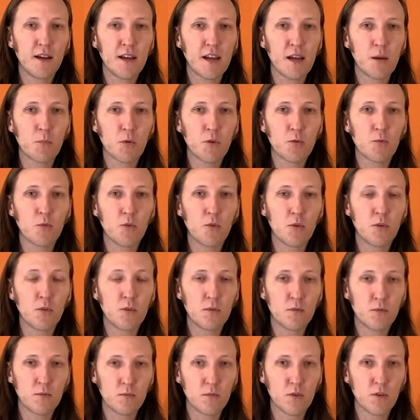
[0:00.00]
Ember
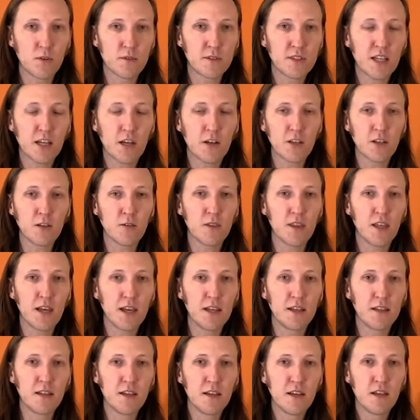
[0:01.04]
will tell you
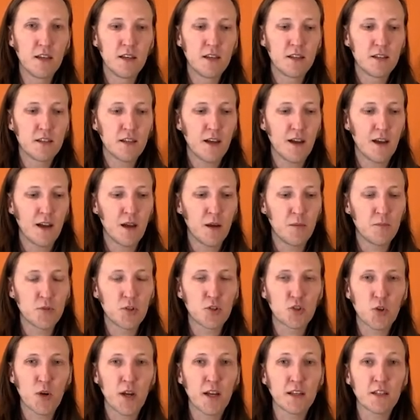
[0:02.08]
that
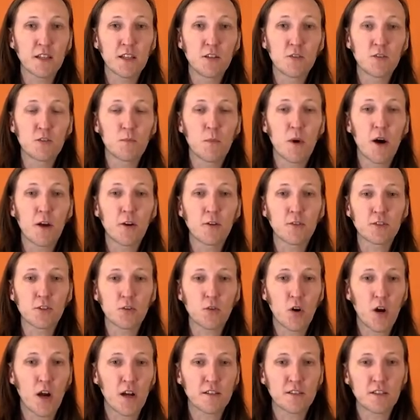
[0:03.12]
you're trying to use models
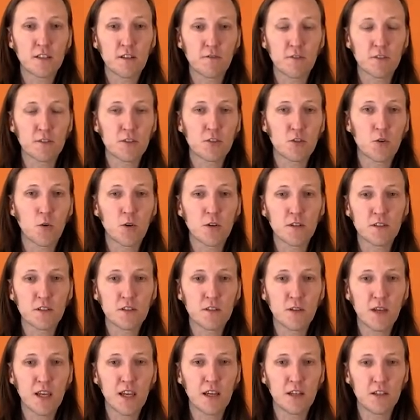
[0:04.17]
across different stores and
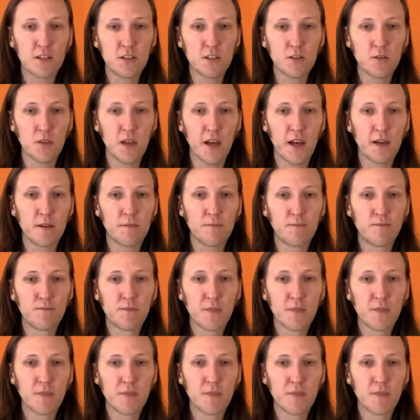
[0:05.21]
you can't do that.